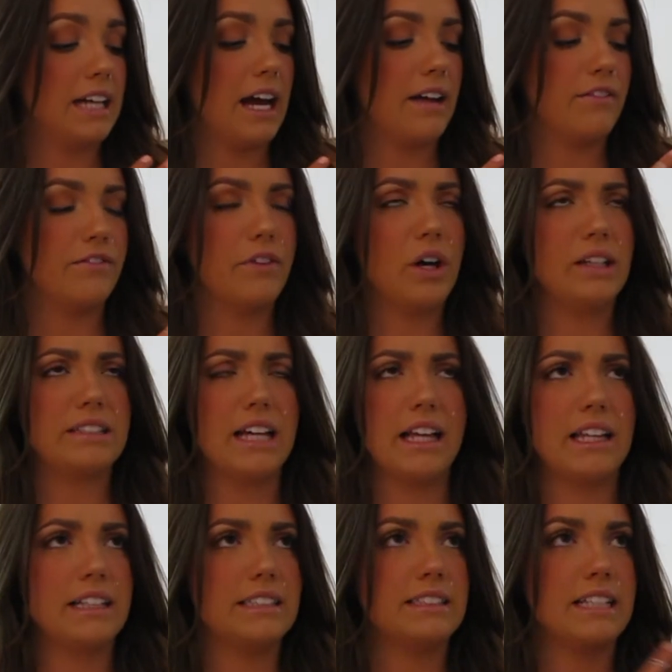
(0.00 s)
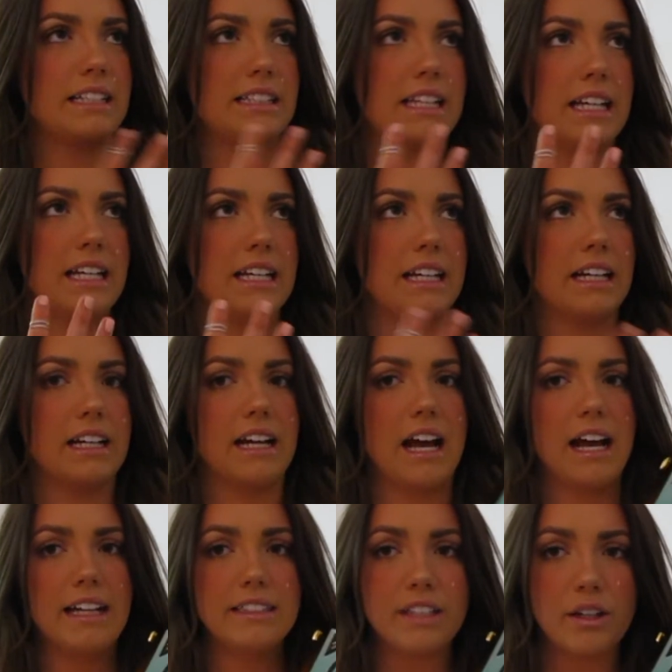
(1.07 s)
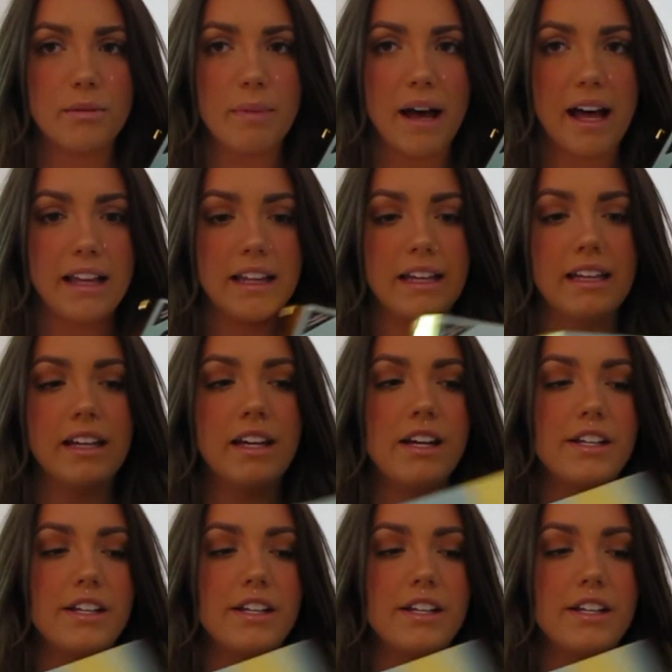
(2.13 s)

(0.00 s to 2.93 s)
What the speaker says: It had false eyelashes, I think, an eyeshadow palette.